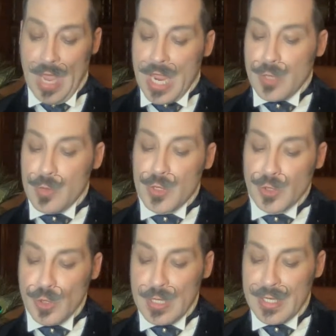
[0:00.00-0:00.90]
It was
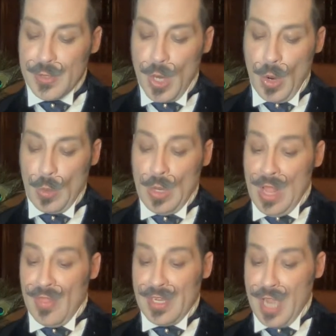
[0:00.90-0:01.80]
surely so
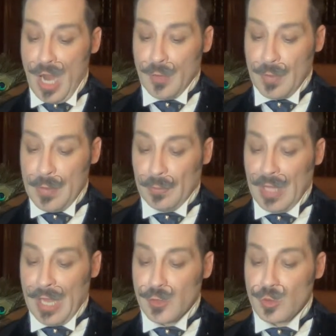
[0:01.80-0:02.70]
the young people
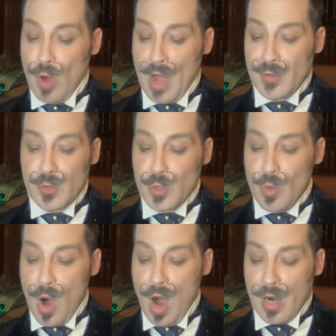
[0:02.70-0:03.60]
had trodden too
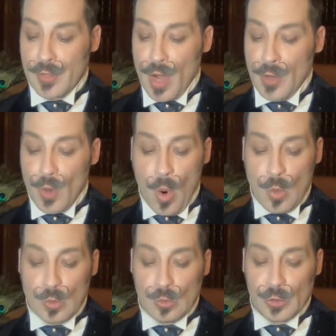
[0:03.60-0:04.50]
hard on
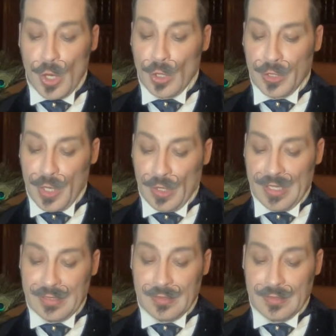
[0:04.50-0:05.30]
old Ulkera